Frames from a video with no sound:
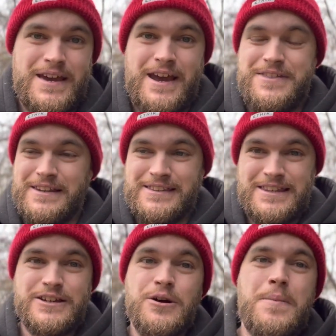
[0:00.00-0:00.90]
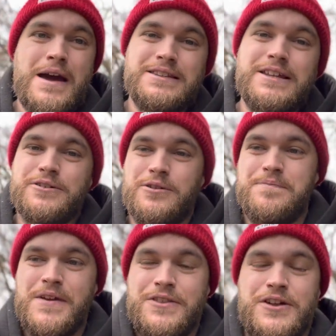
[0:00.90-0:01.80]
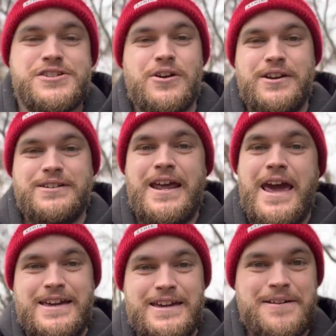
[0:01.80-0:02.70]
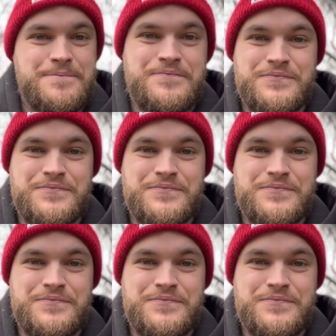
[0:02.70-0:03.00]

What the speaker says: And then little by little, they started taking